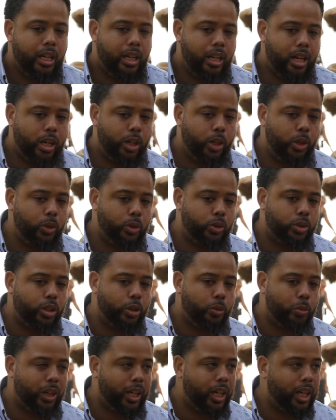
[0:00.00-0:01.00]
knows
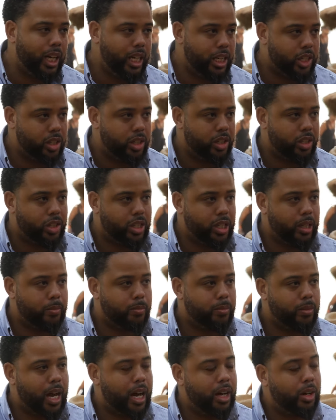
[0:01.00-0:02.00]
the relationship,
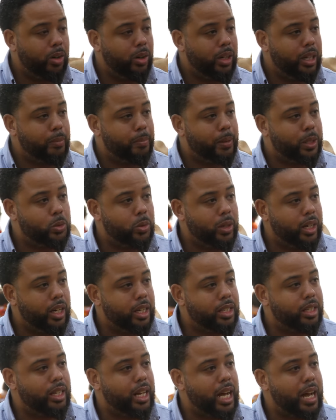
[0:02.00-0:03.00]
not only between
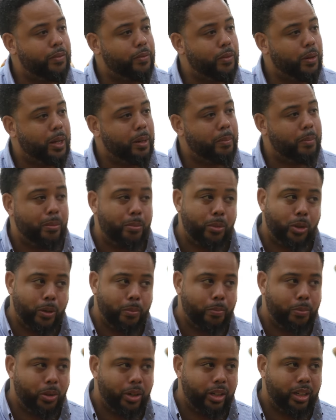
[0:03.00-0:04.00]
us and Africa, but more
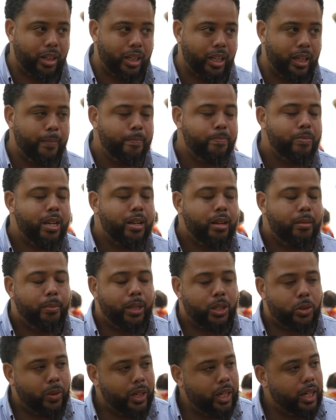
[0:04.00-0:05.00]
importantly,
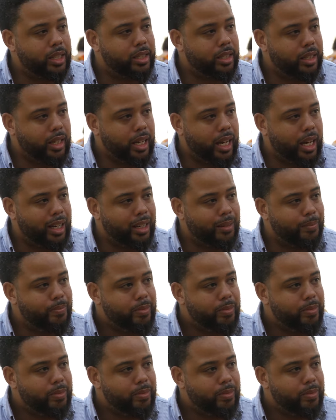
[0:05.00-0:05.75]
between us and Ghana.